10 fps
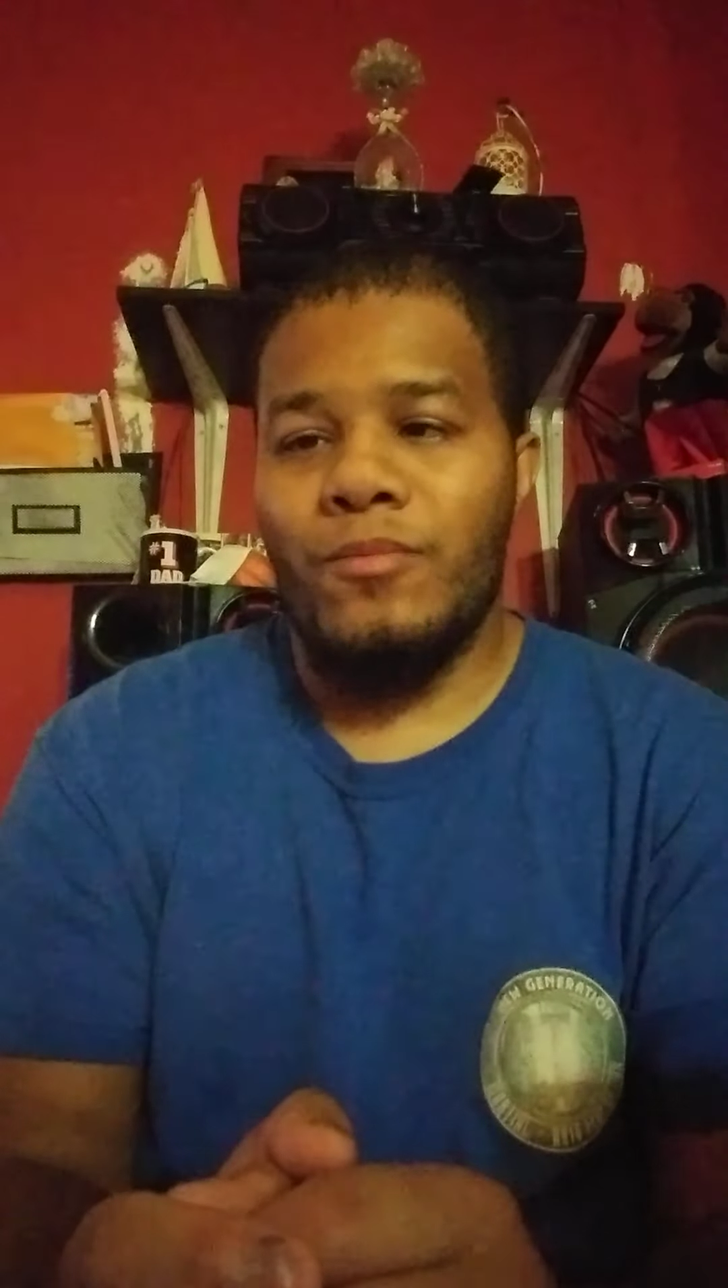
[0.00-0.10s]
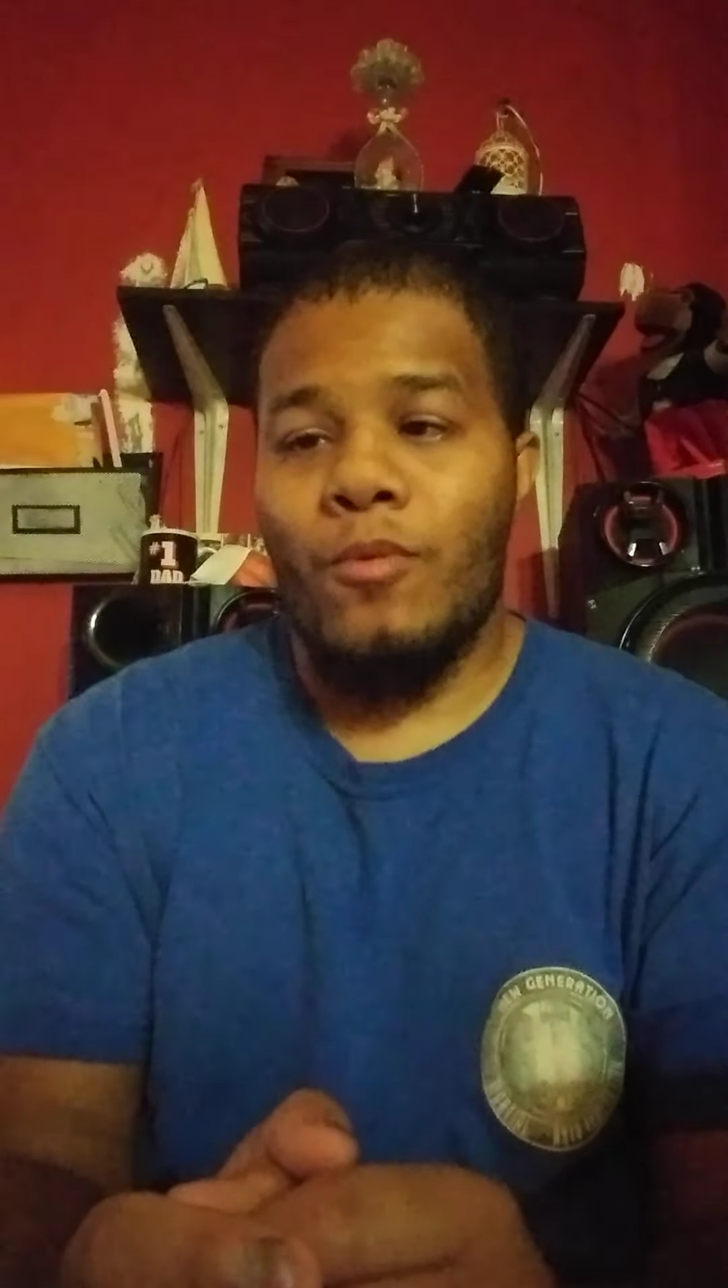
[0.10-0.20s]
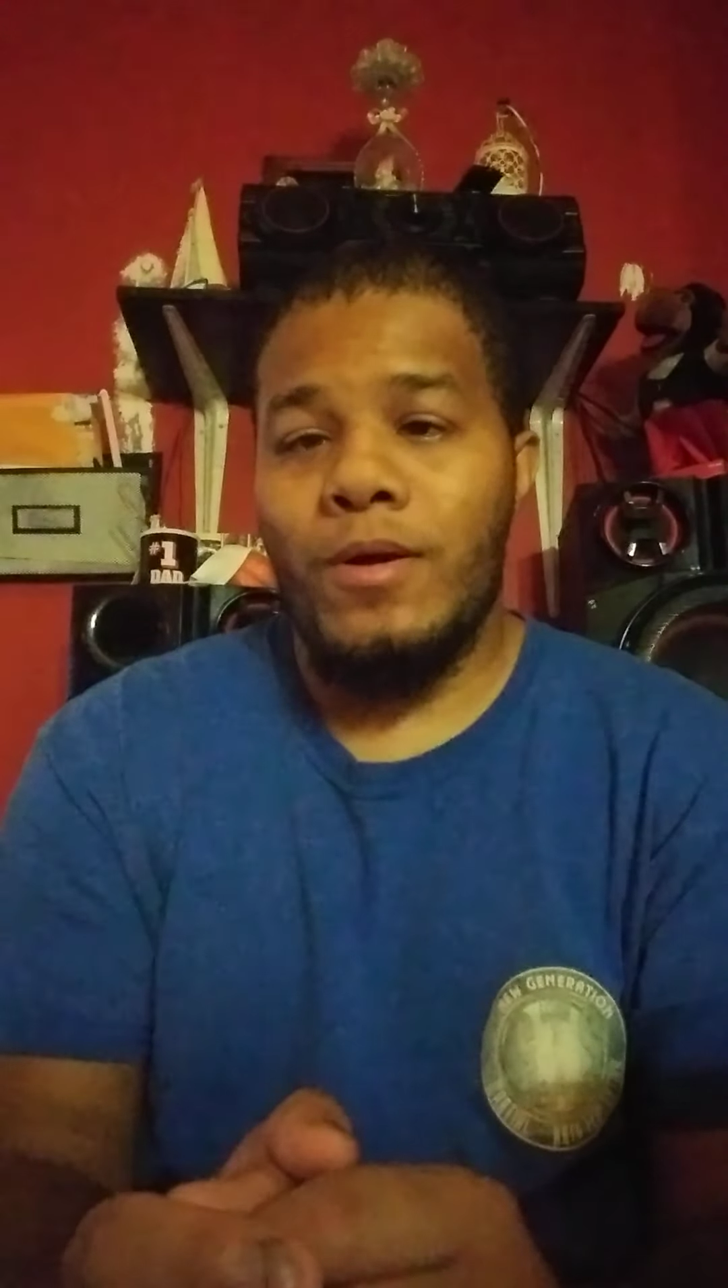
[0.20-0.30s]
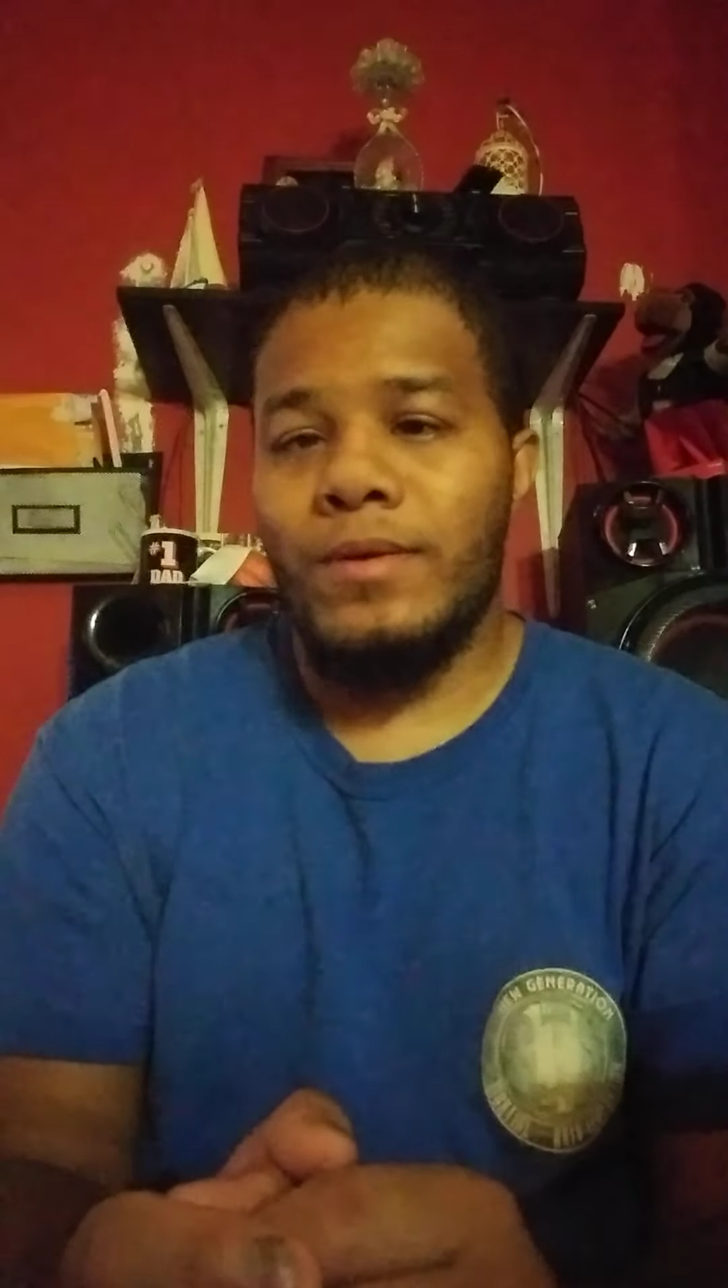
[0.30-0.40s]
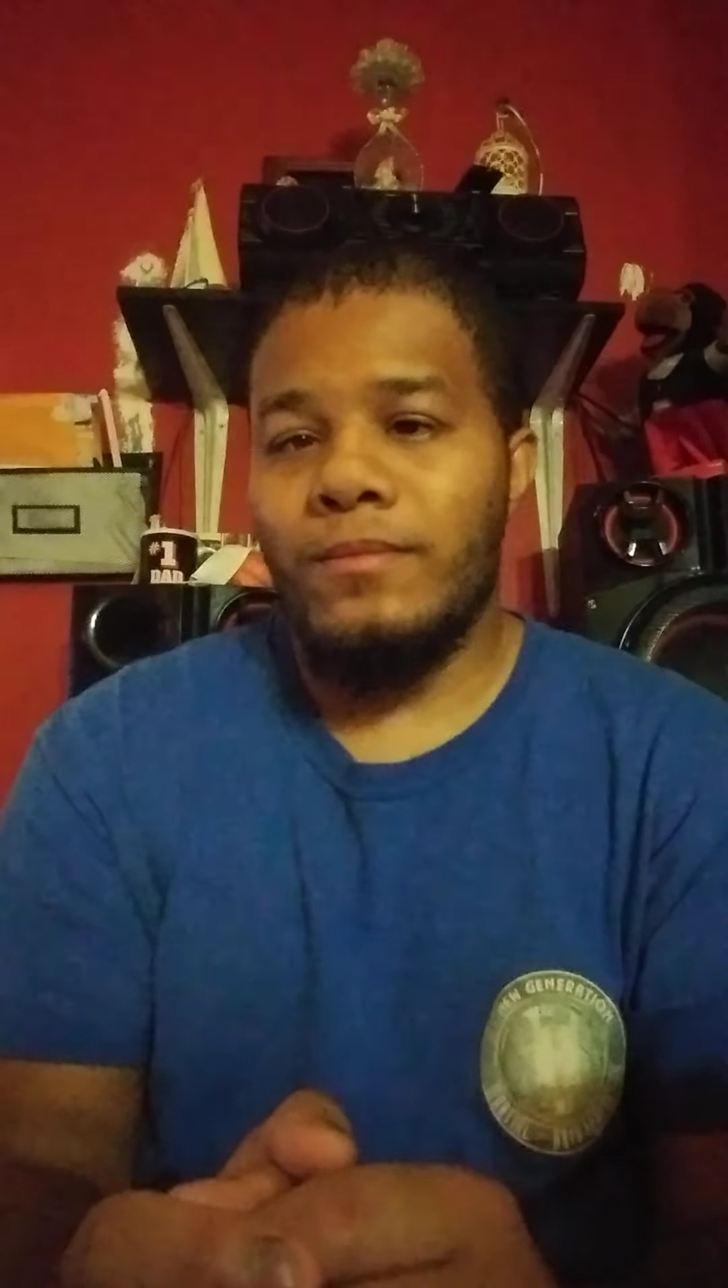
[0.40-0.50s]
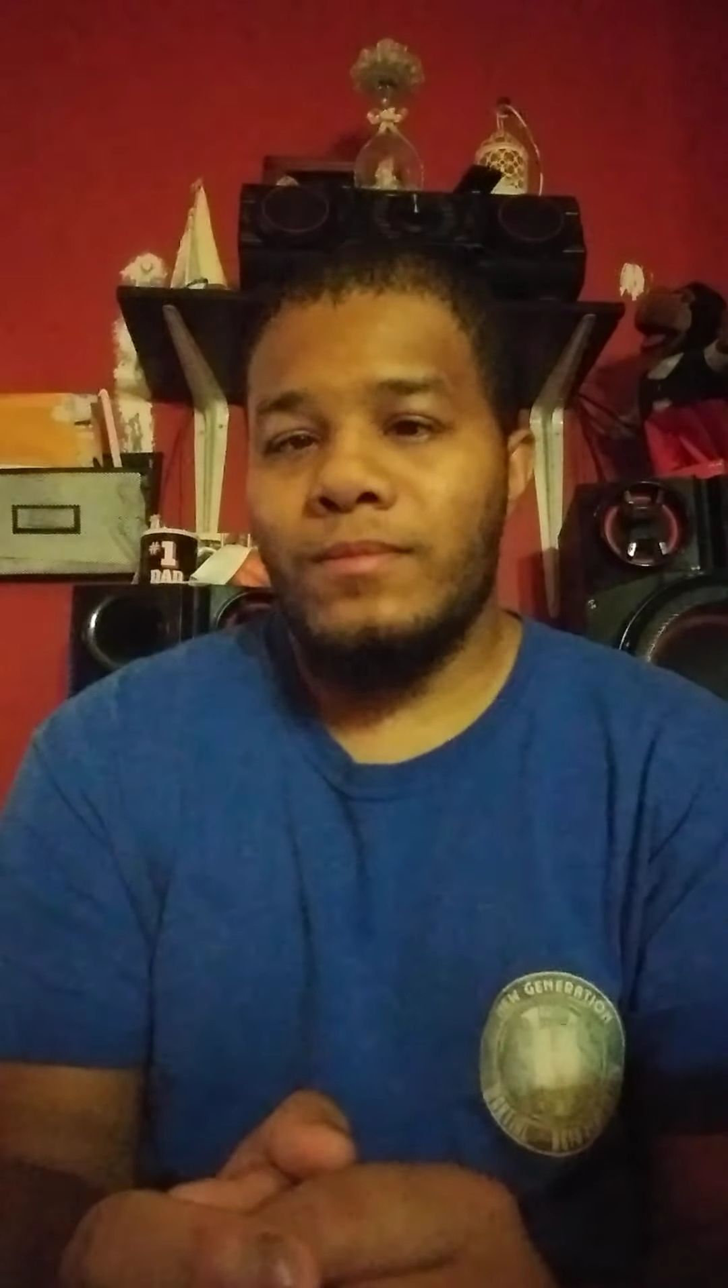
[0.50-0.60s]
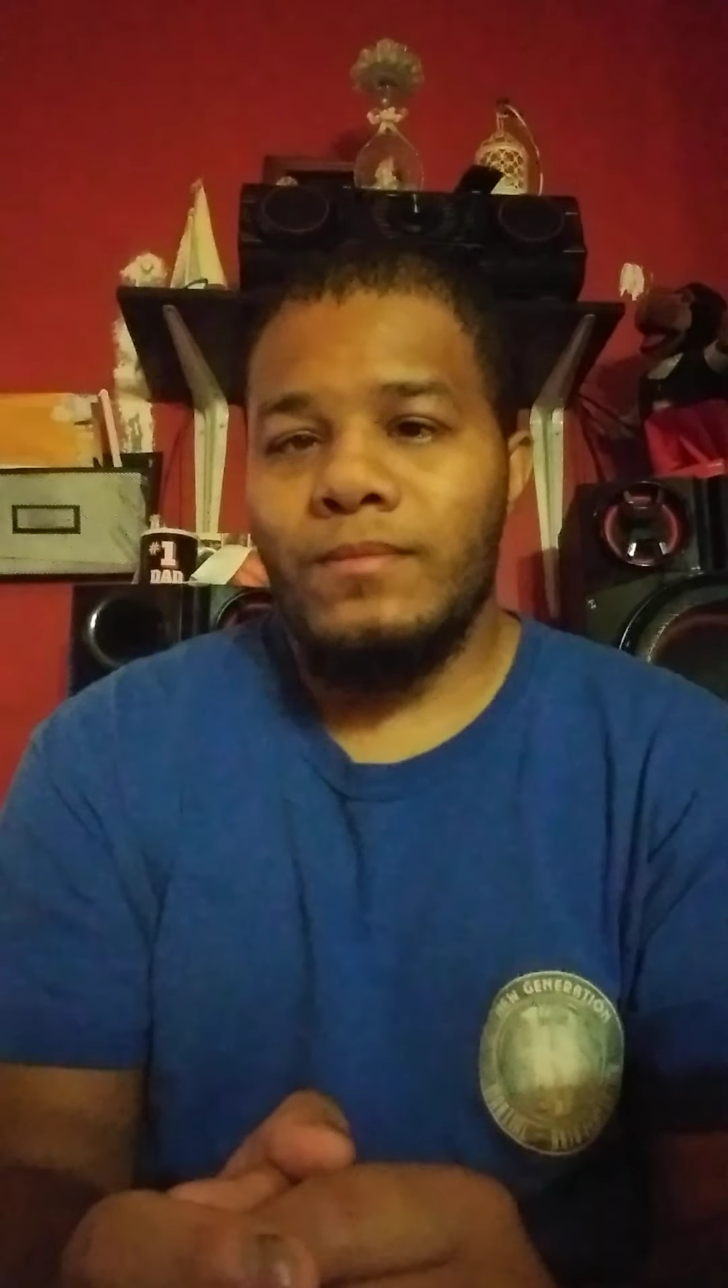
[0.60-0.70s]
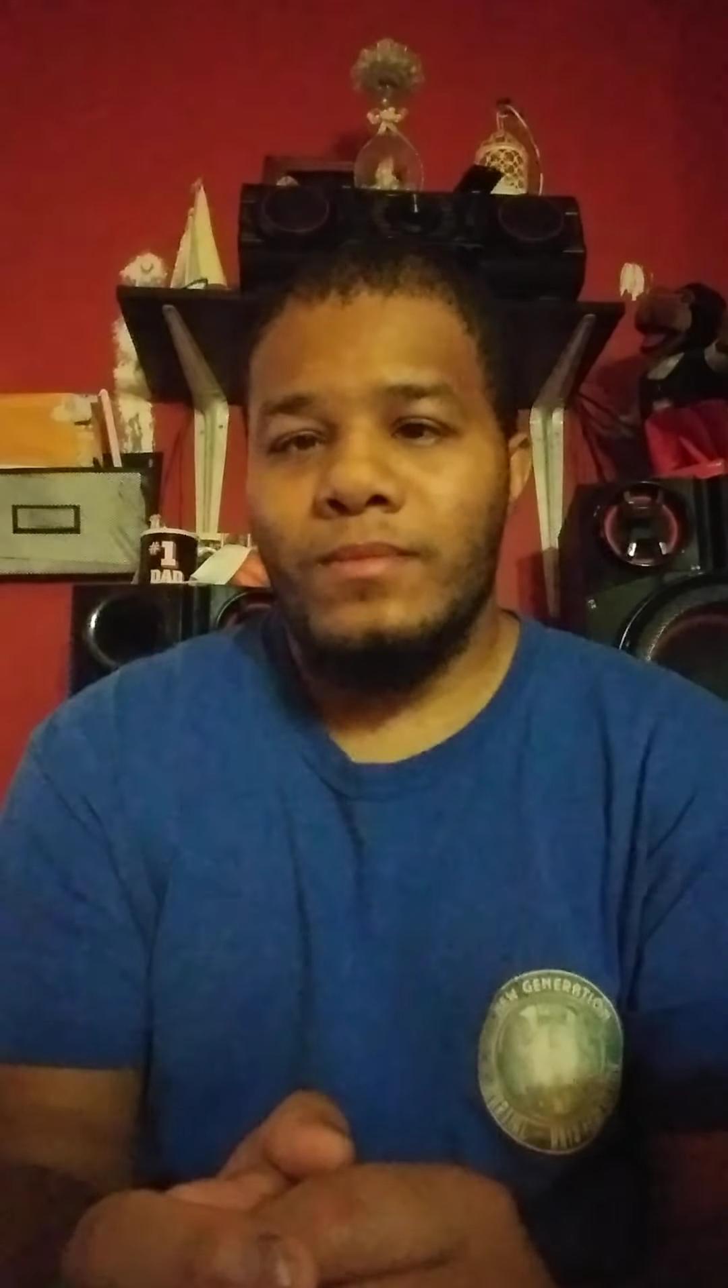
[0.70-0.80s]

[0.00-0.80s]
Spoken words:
won.